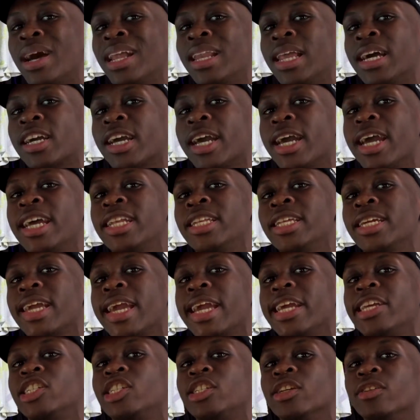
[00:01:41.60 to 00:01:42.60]
my lack of
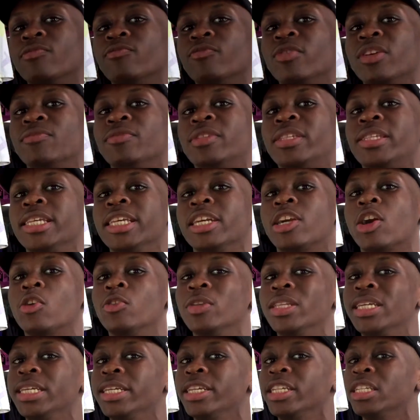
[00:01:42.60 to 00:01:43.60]
education with
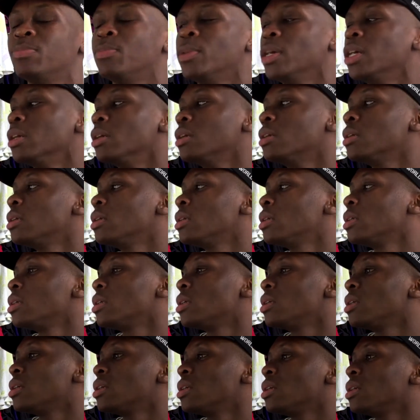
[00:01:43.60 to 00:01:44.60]
ZICO needs, but
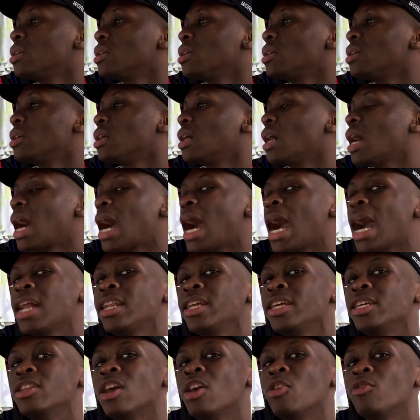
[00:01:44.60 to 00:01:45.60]
I
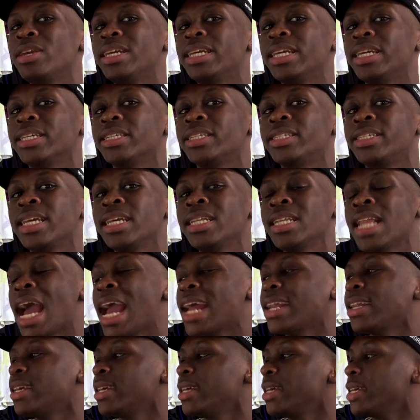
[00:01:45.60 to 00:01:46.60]
didn't know he could sing
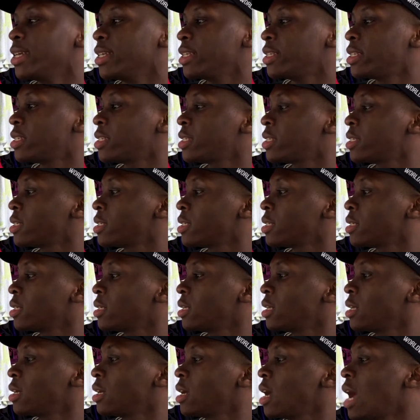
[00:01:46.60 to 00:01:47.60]
like this.
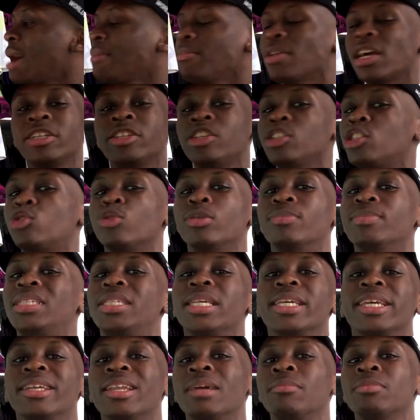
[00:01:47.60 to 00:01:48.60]
I'm not used to him
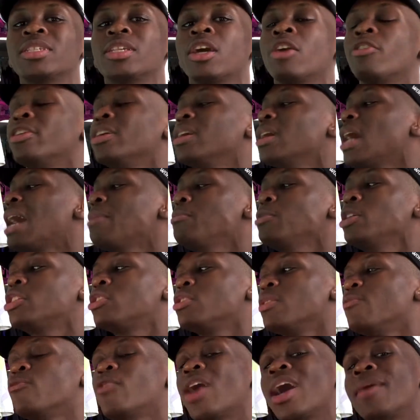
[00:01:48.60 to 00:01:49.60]
singing, I'm sorry. I'm used
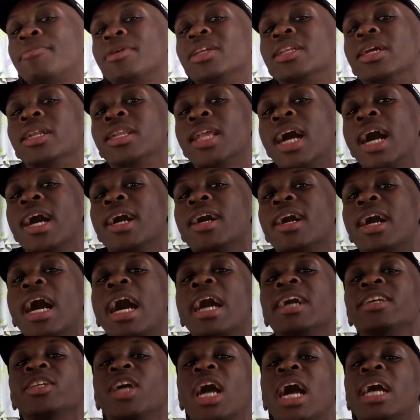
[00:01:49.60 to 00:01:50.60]
to him rapping a lot.
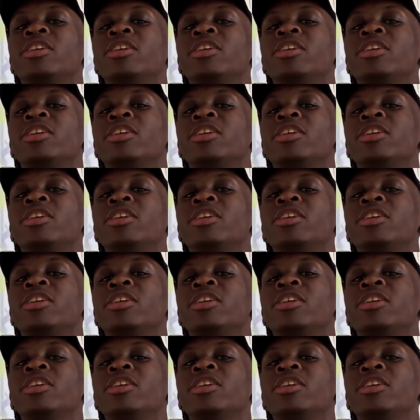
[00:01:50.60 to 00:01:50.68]
I